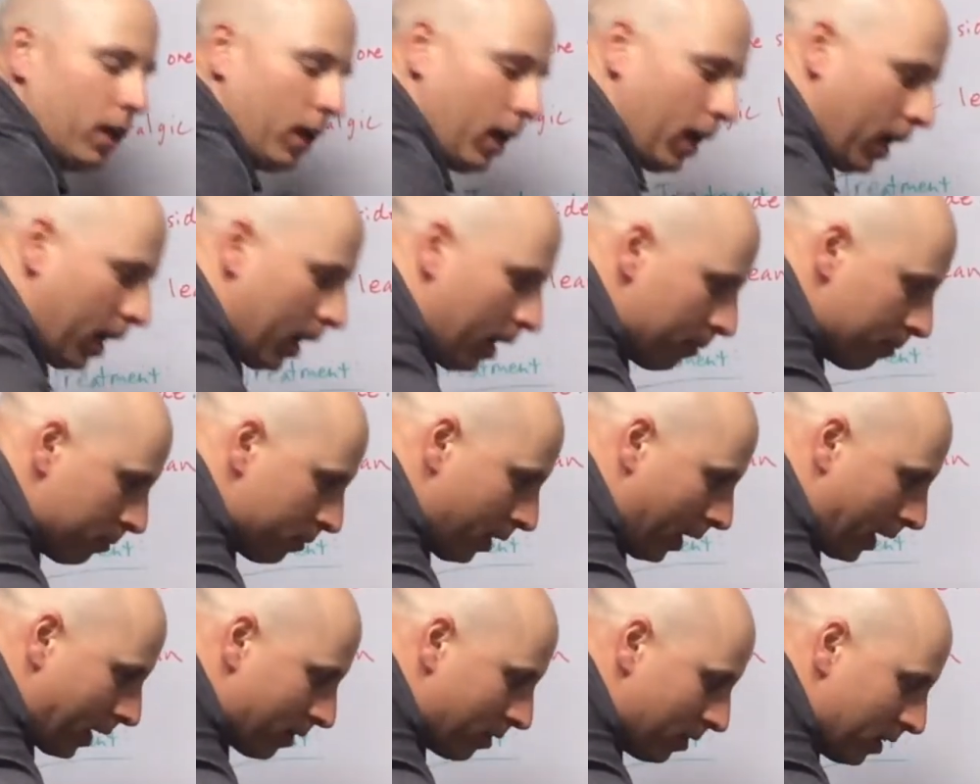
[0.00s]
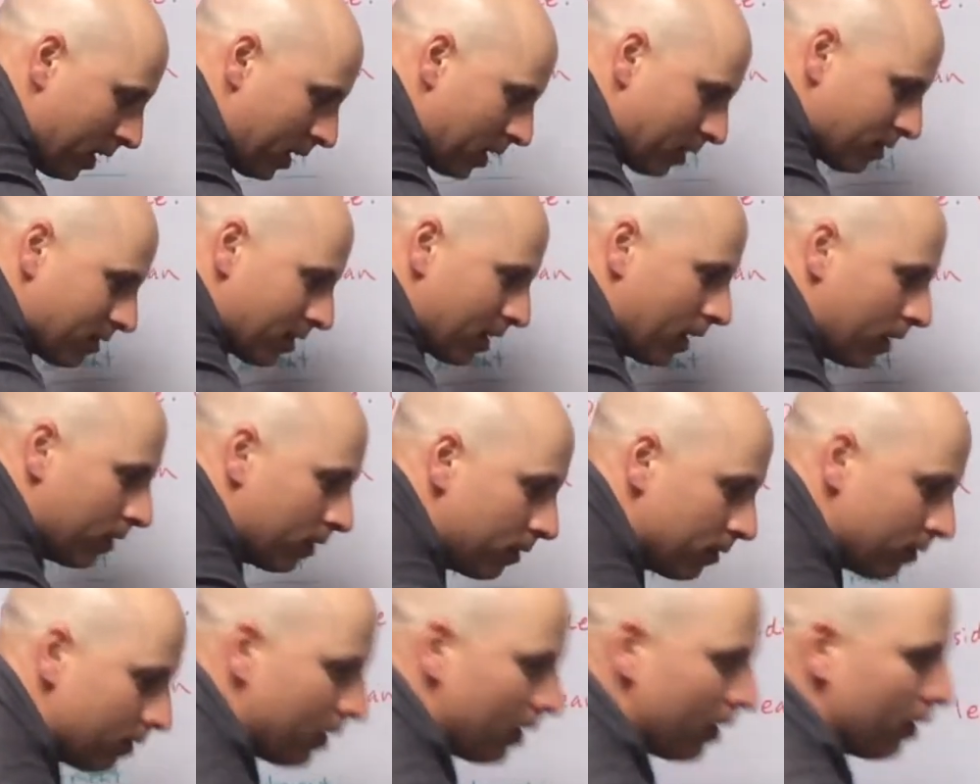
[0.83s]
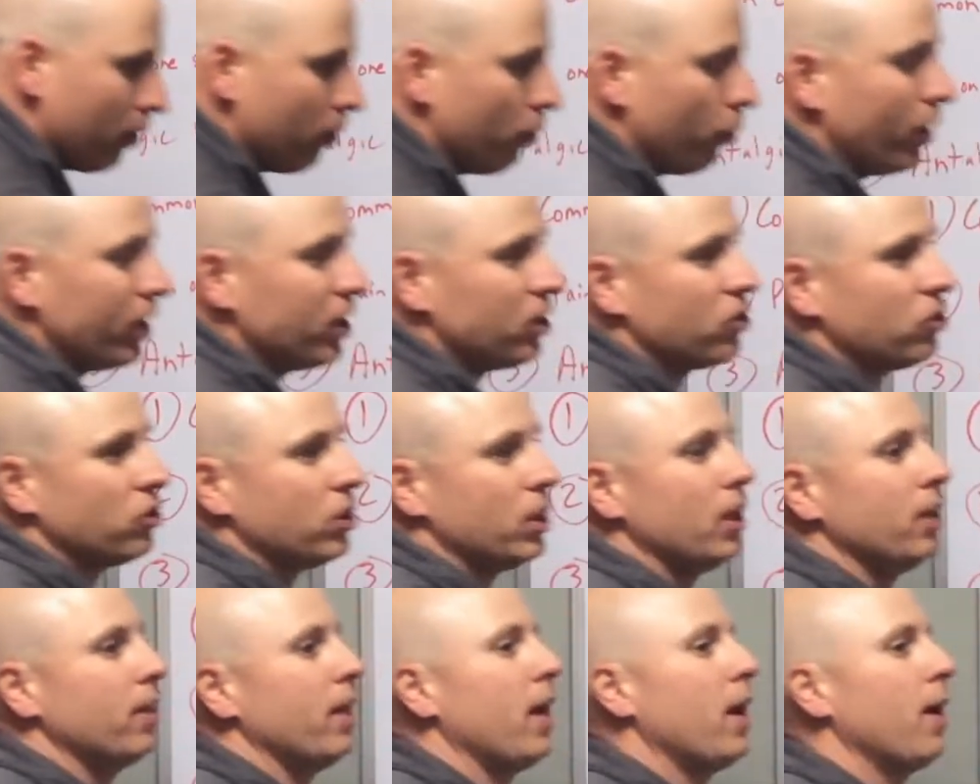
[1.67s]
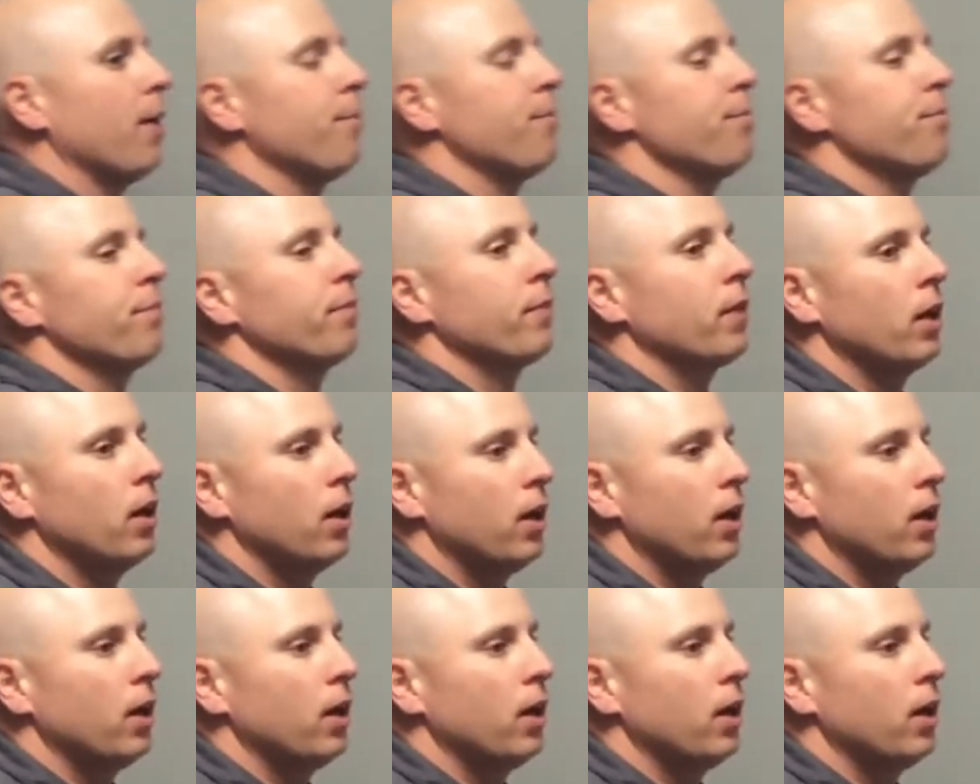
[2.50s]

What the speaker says: like this, and we see them